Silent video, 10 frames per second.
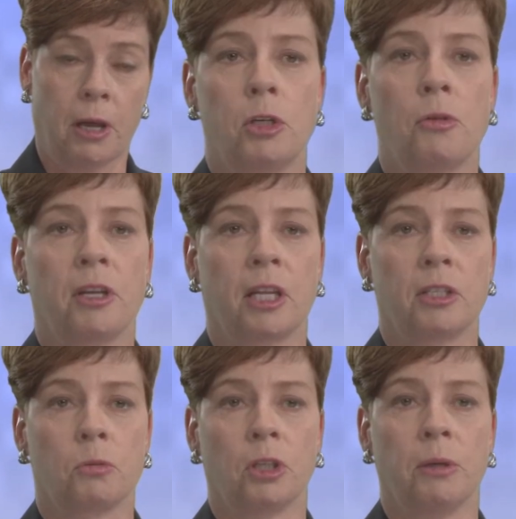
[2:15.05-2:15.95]
I do think that
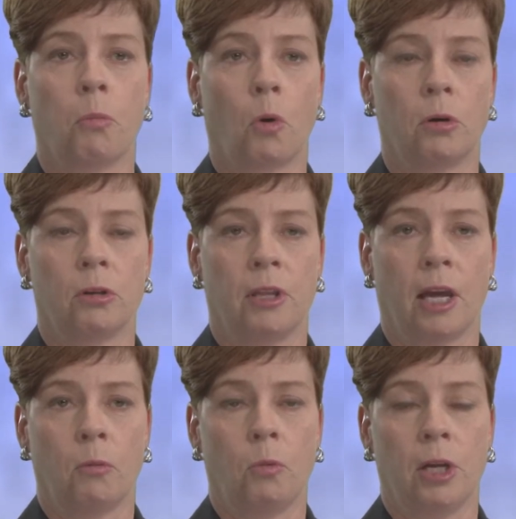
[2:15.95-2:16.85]
it's really important
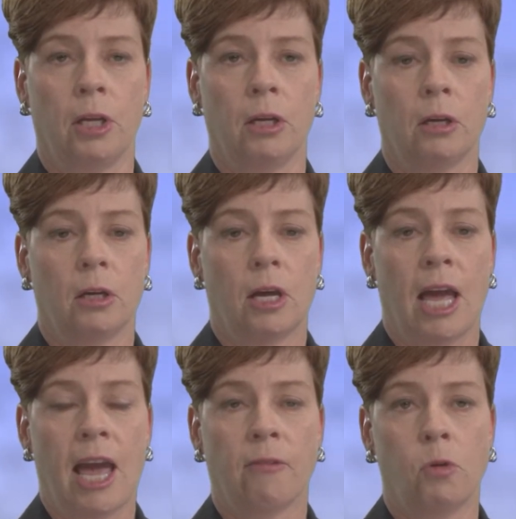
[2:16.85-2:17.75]
that we
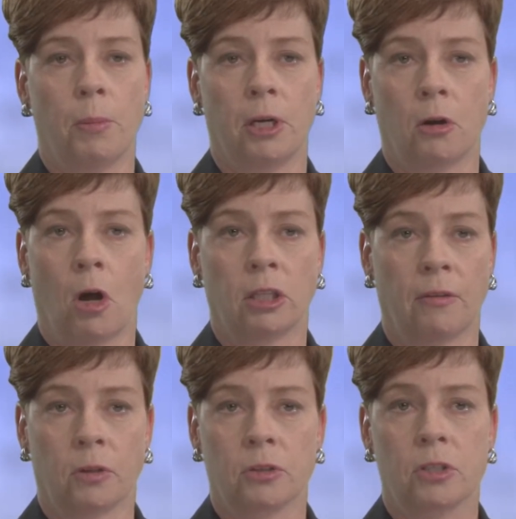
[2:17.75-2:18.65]
have women at all
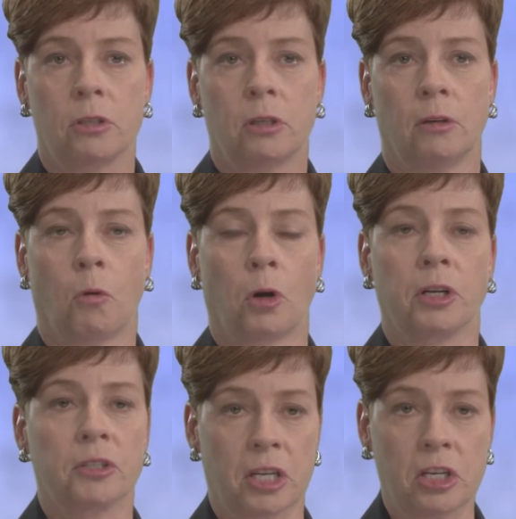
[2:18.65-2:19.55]
levels of
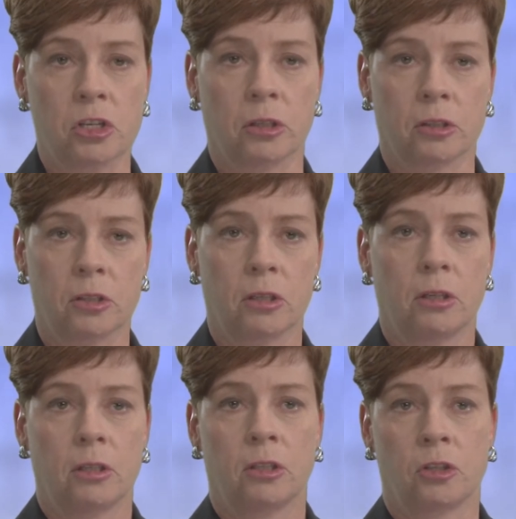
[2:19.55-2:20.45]
organizations
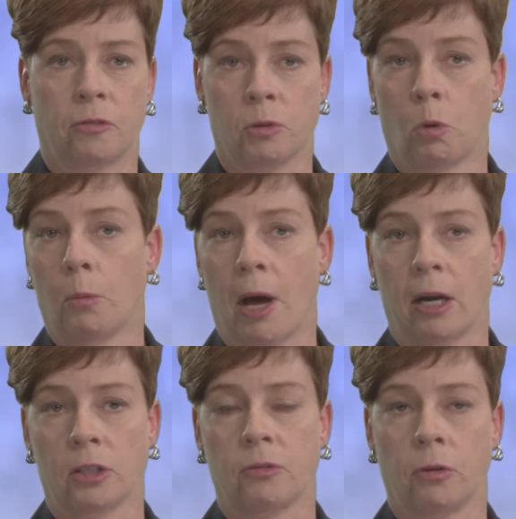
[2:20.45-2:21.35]
to serve as role
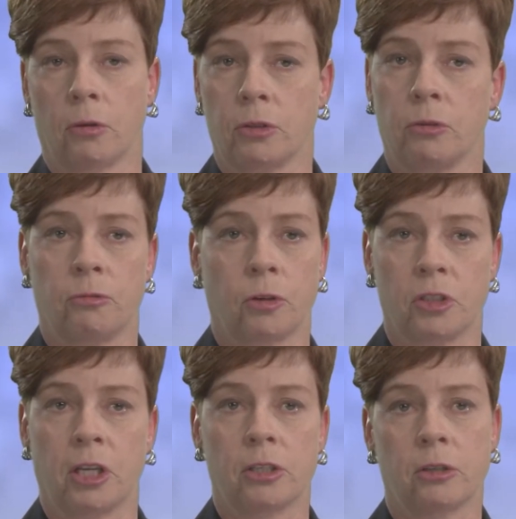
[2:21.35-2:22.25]
models for those who
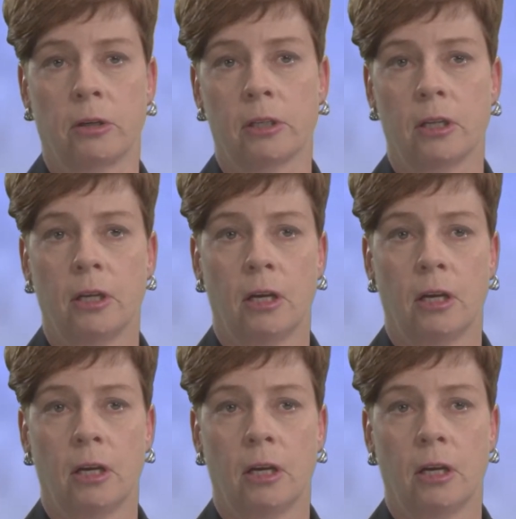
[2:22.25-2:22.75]
first enter it